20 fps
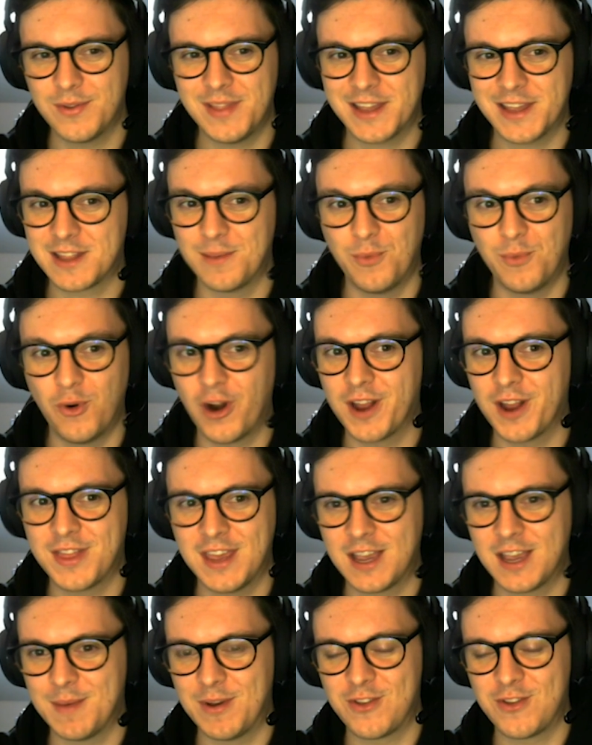like the more I
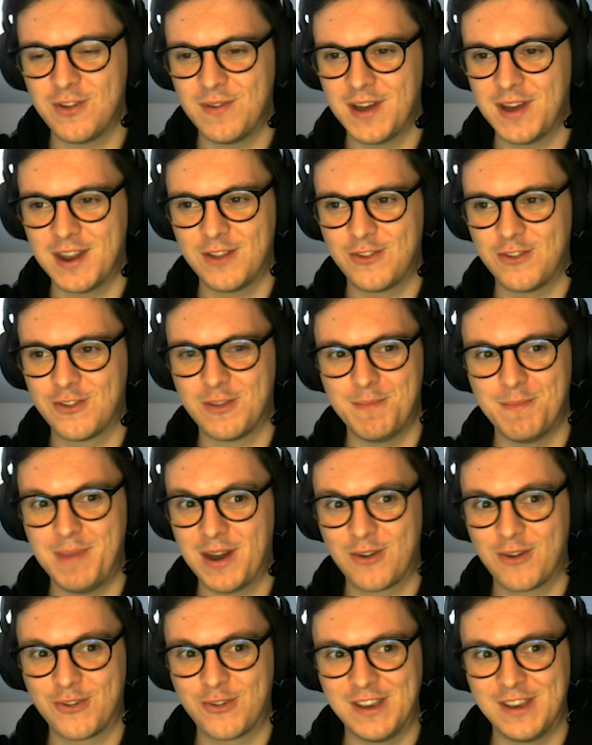think about Shyvana, just the
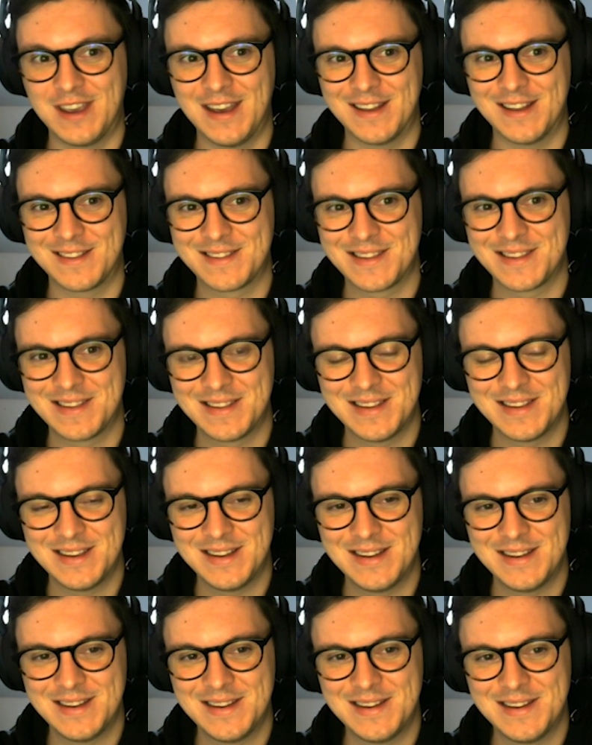better she gets.
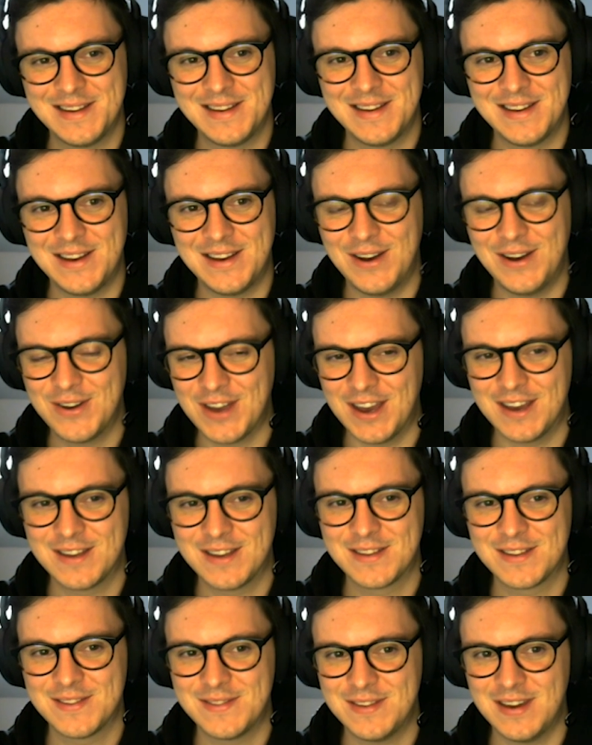Okay,
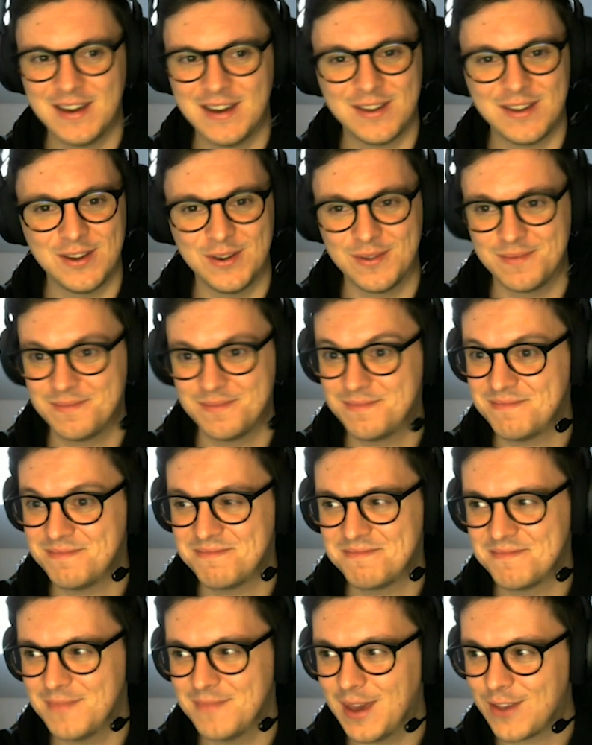yeah, no,
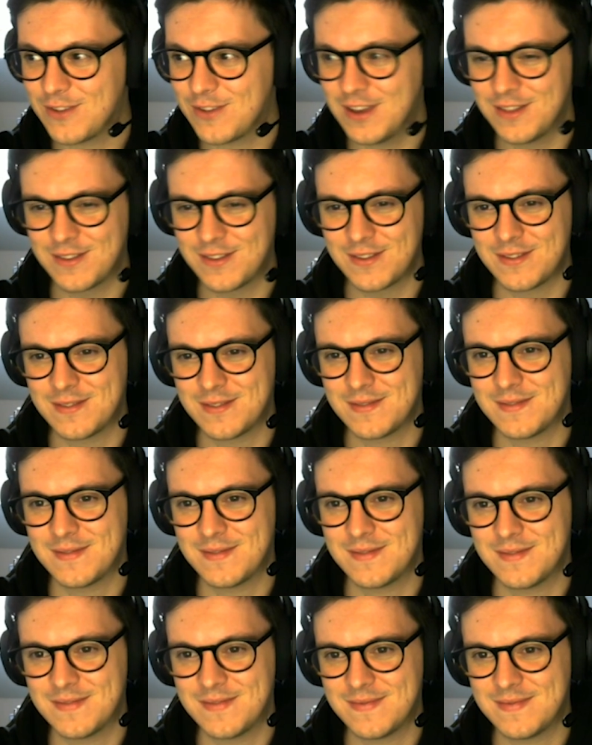makes sense.
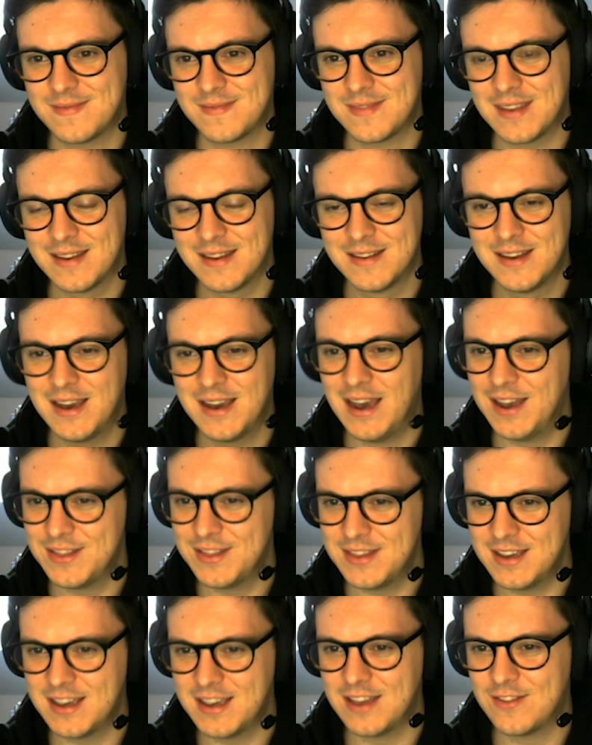I
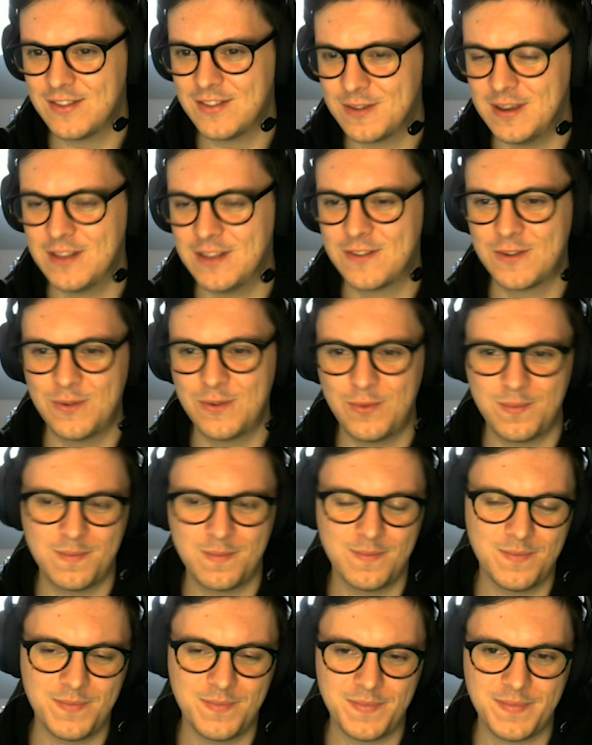think it's
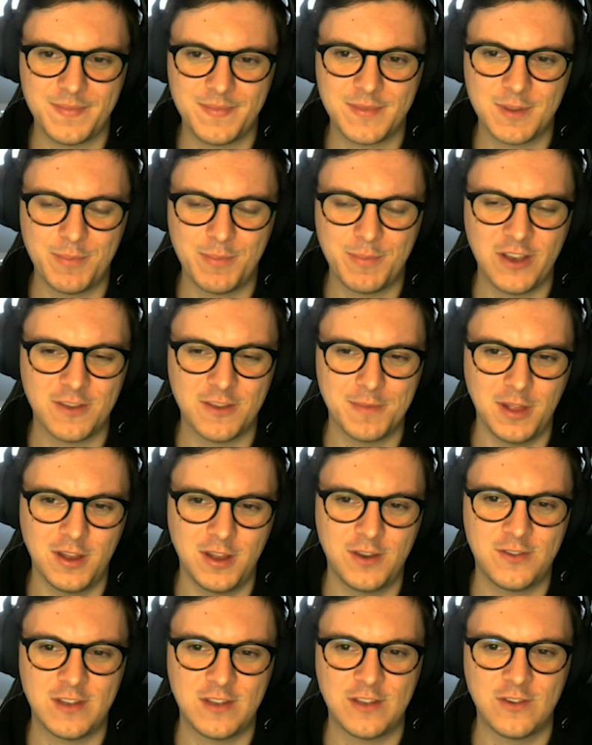the
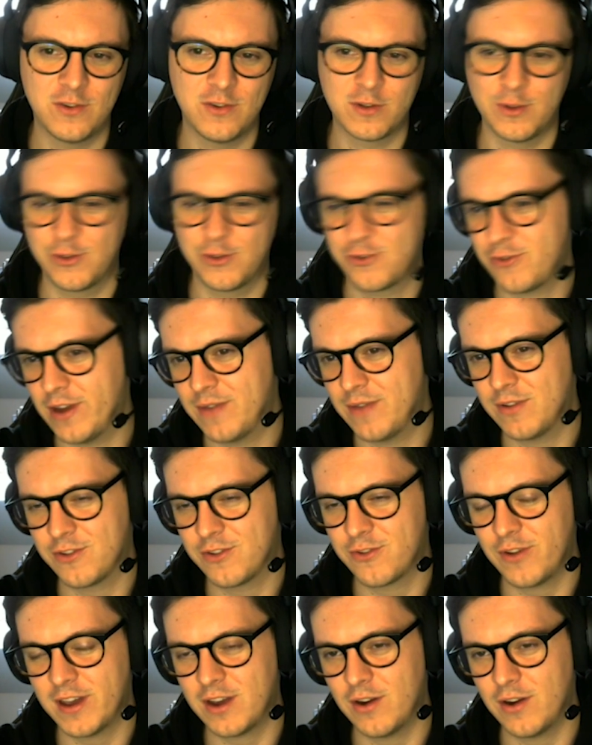possibilities that you include Strafing
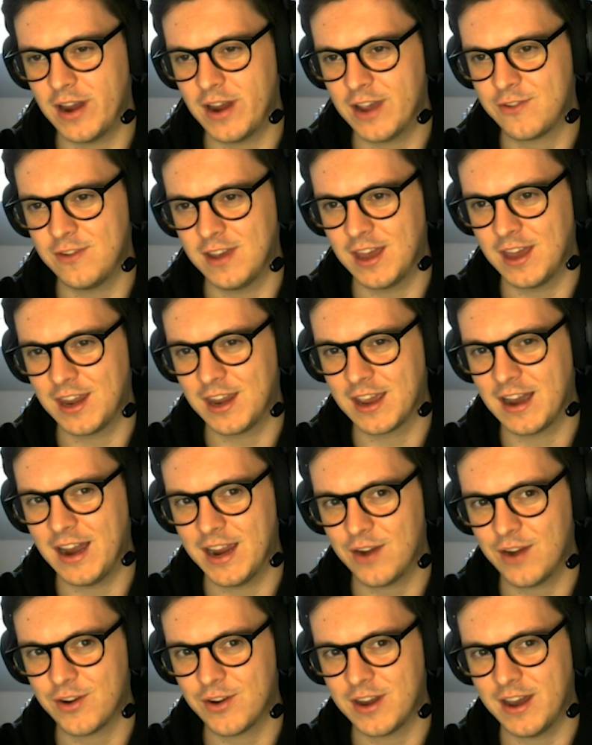Strike are actually getting
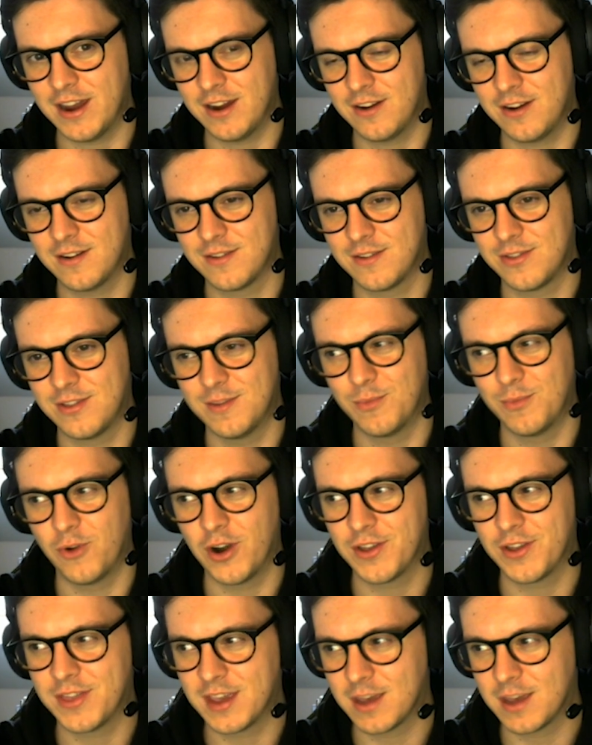higher and higher the more
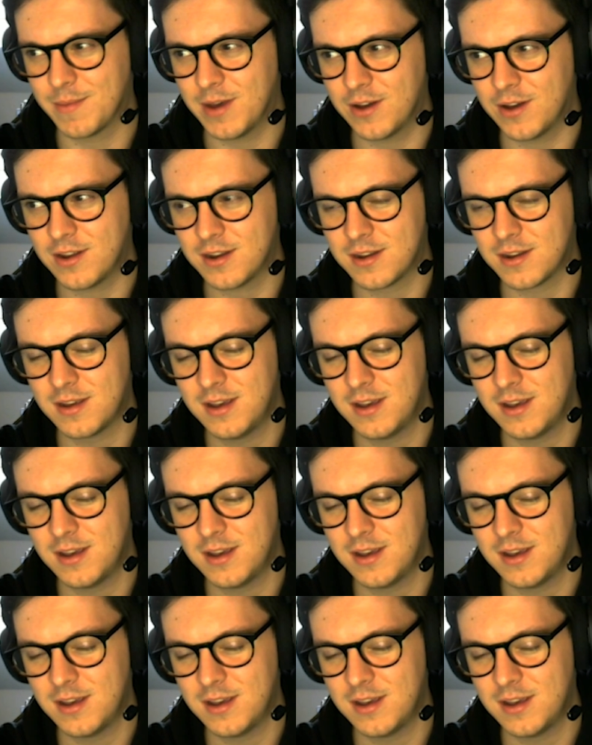I think about it.